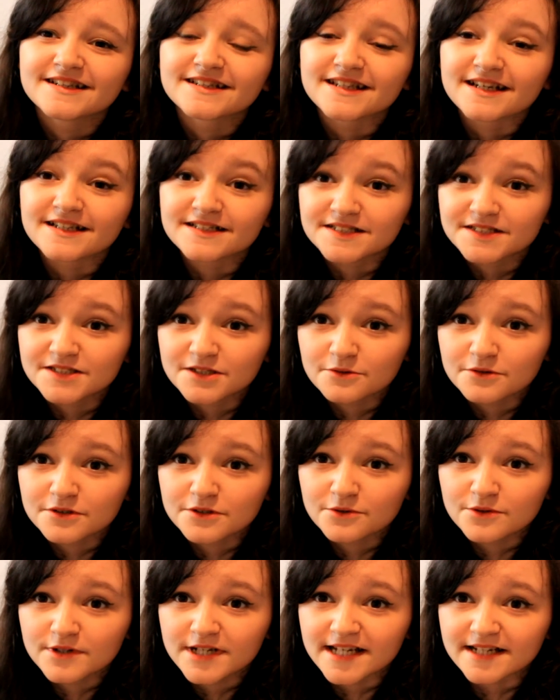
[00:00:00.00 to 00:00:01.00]
That's so
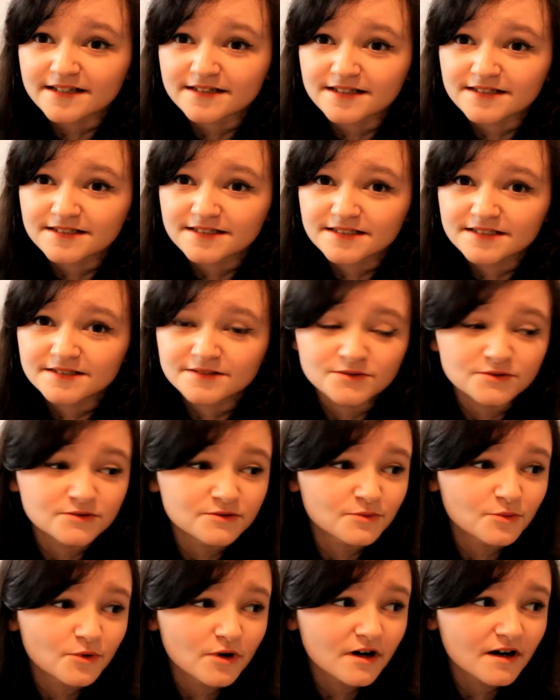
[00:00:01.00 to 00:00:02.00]
annoying. That's
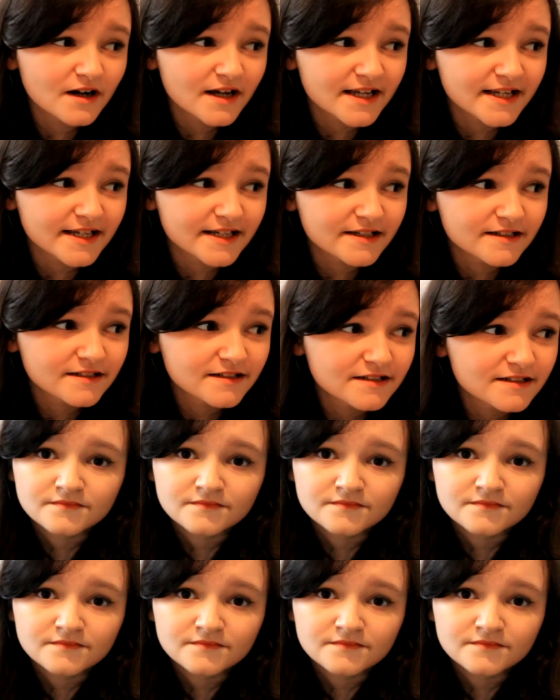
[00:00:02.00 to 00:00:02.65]
why.